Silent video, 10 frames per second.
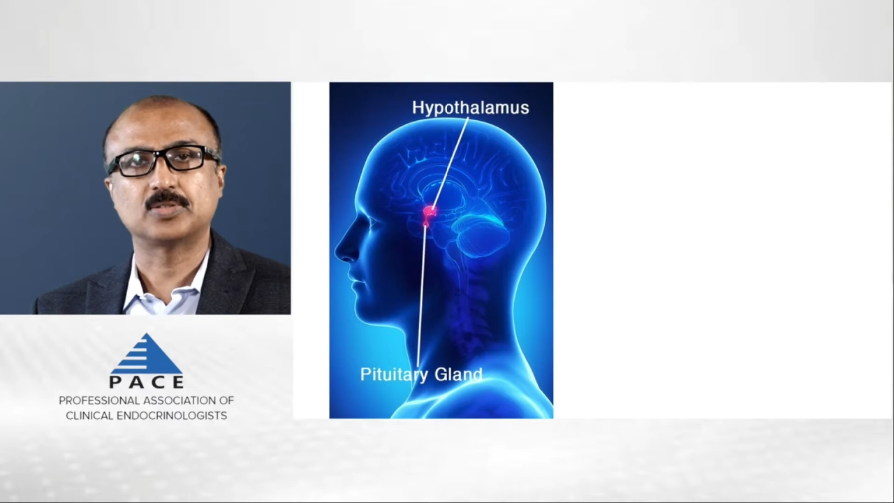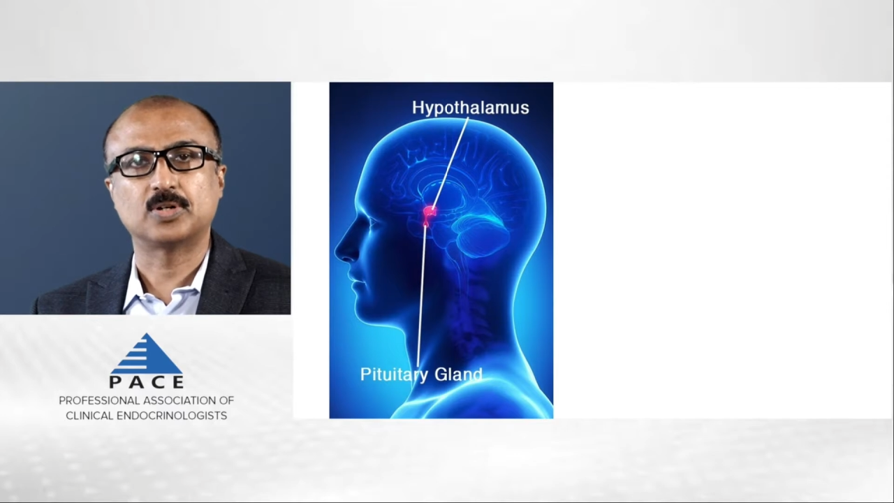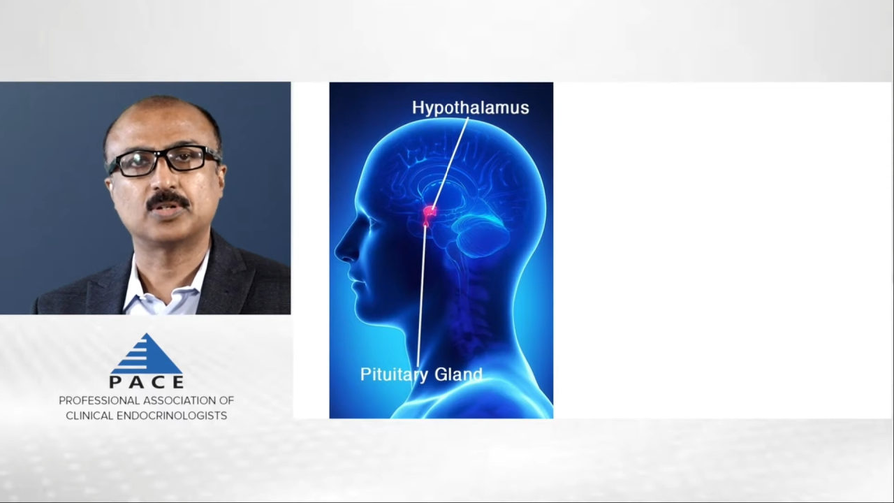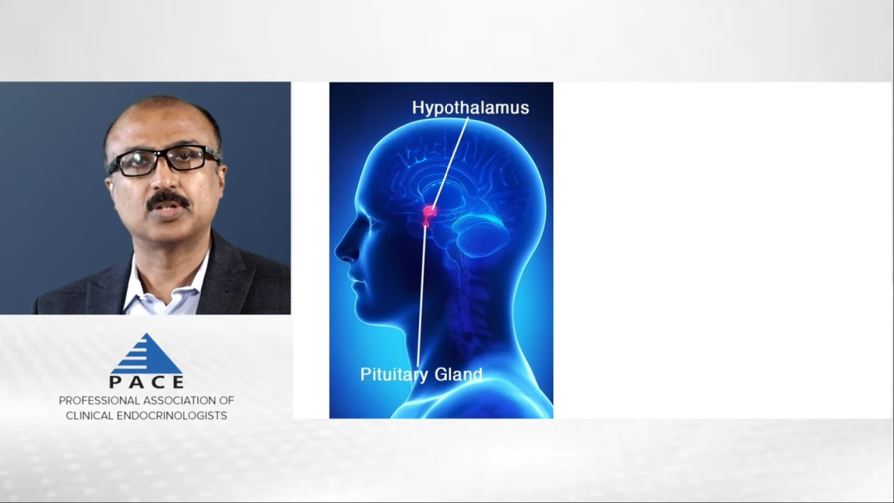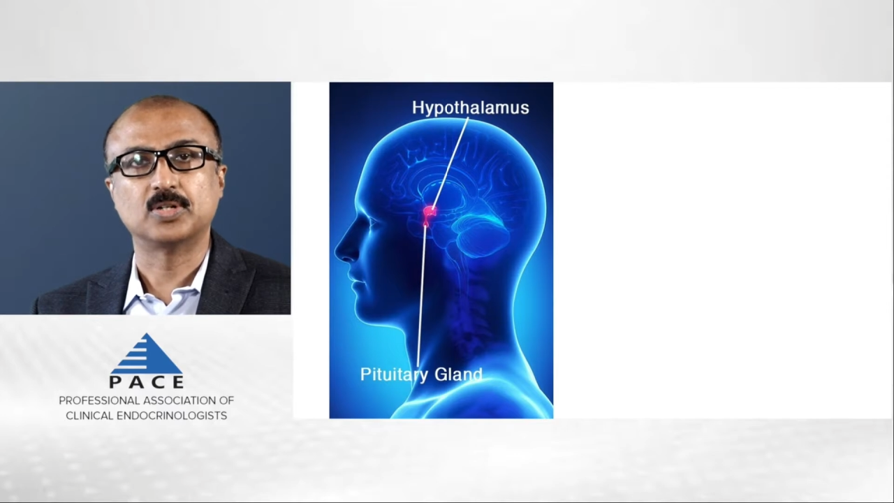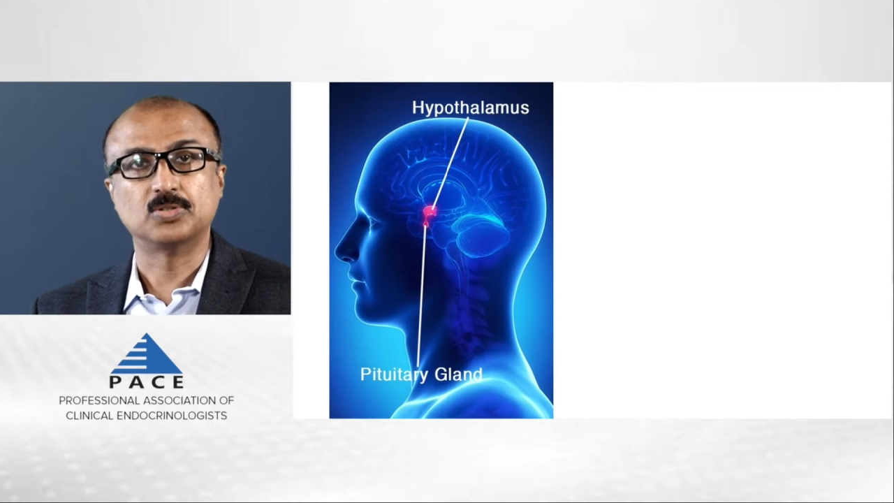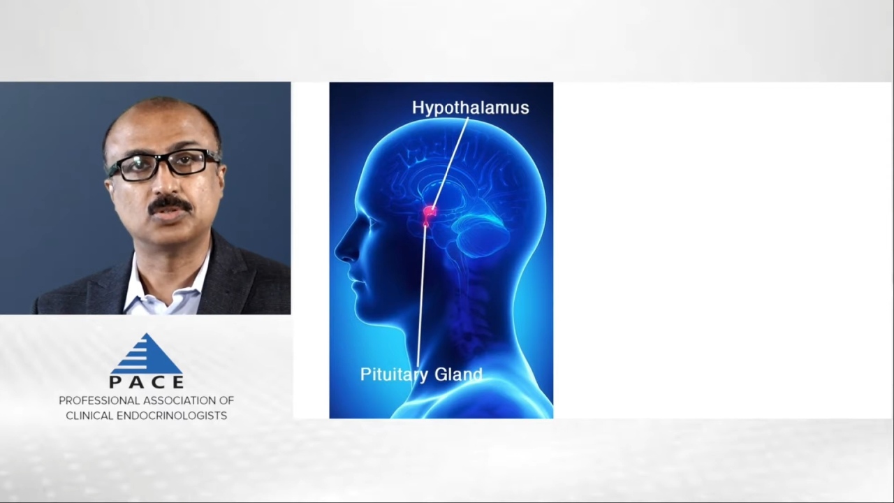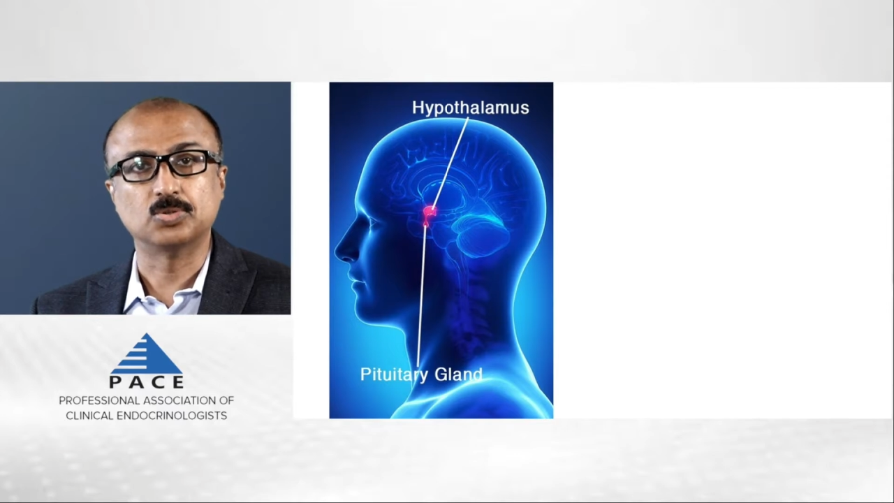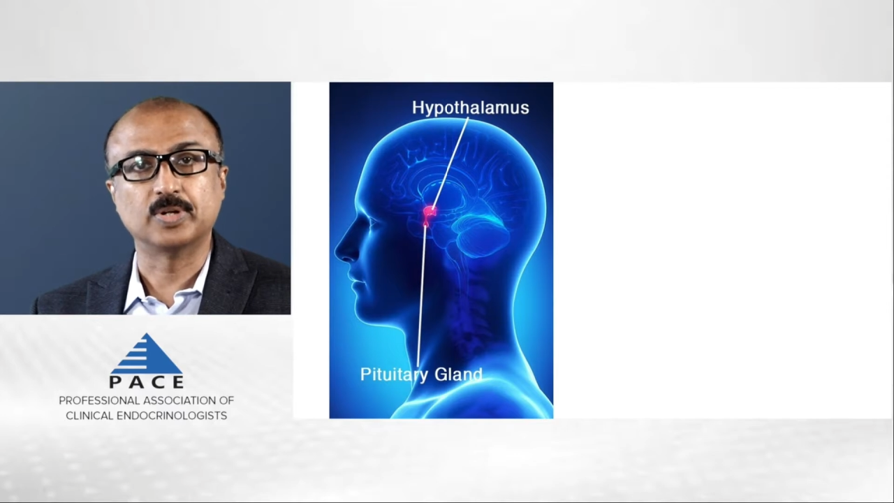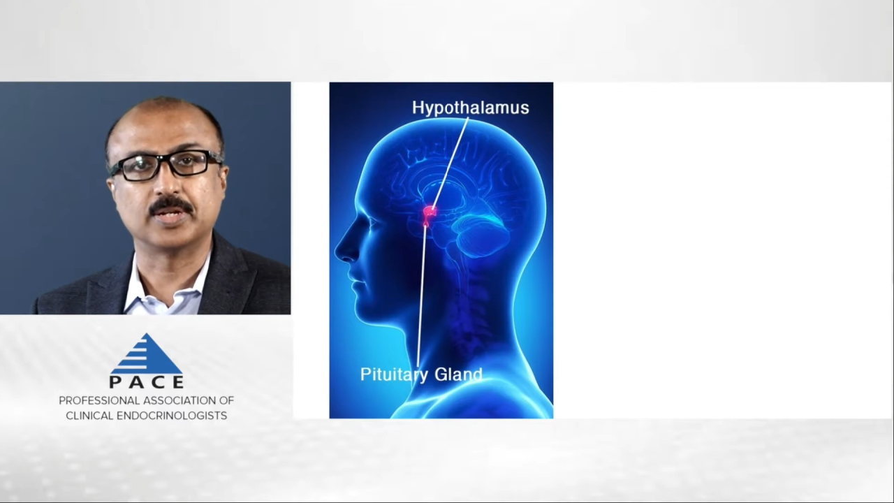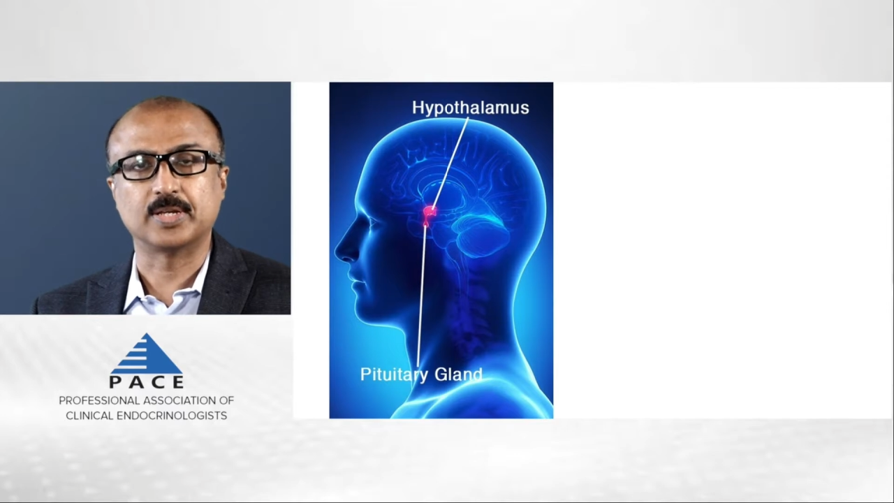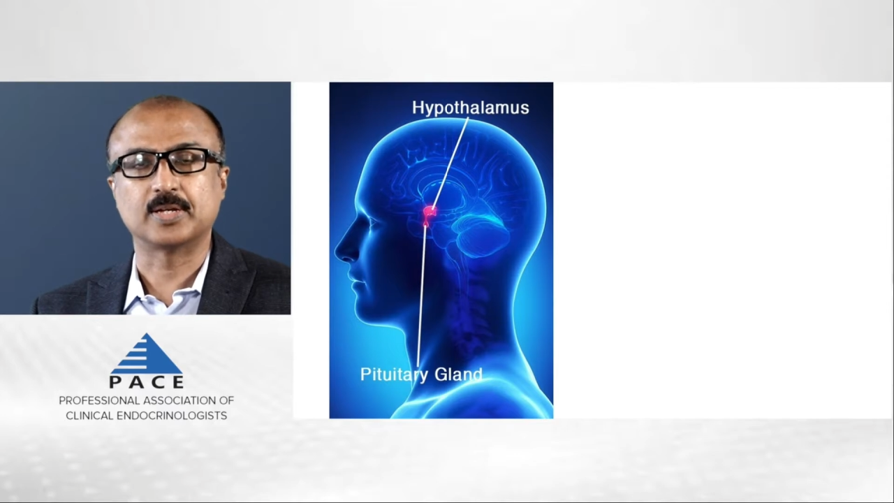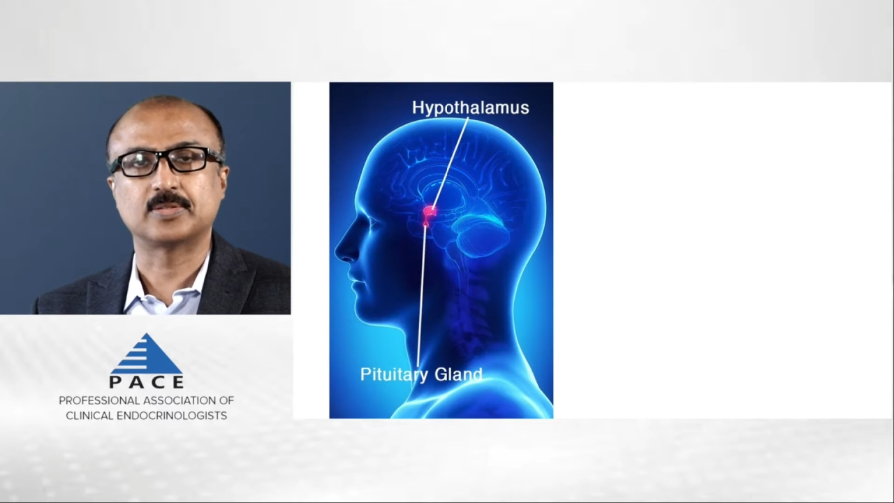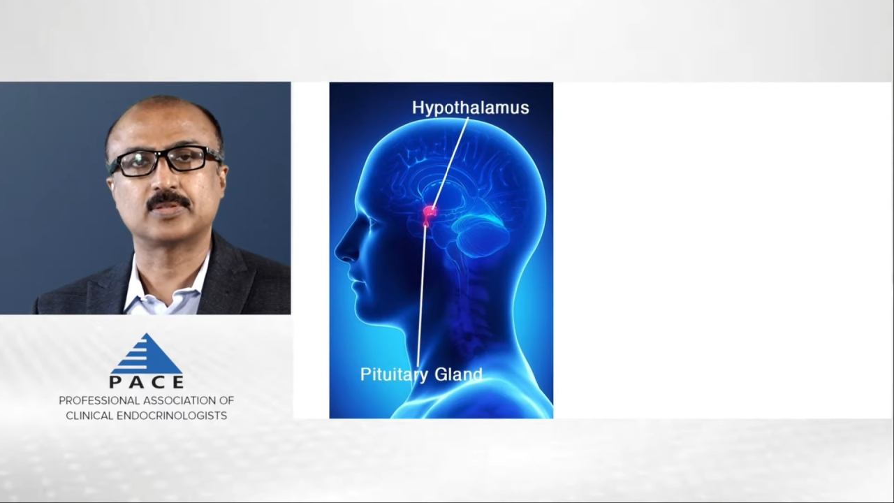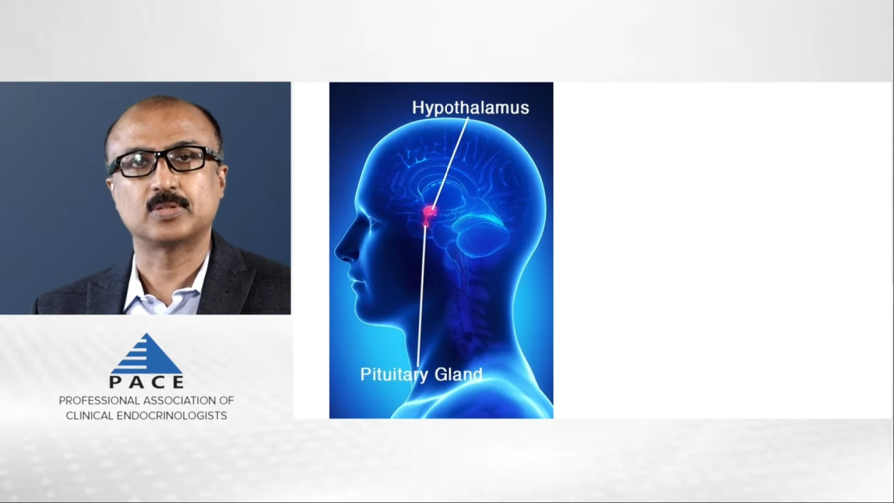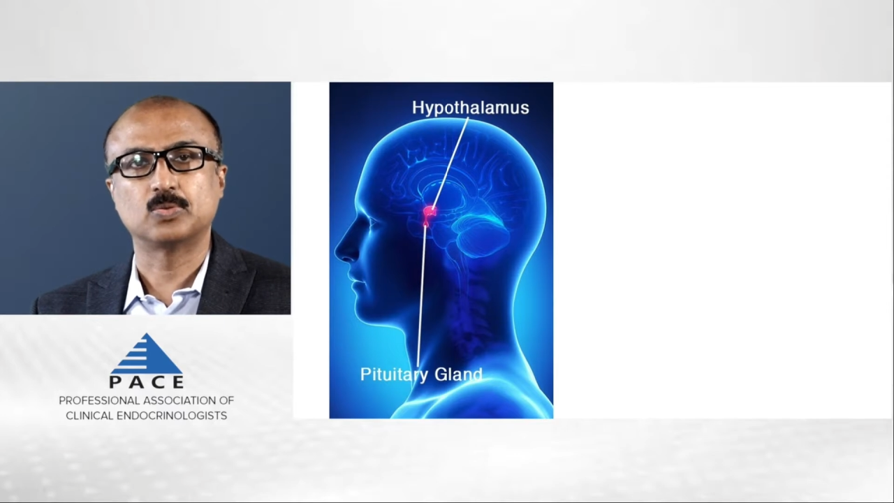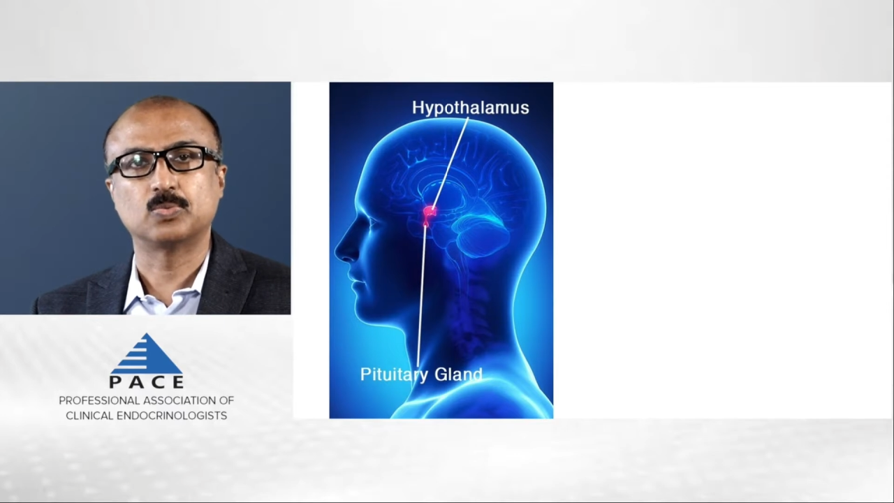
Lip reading: got two areas.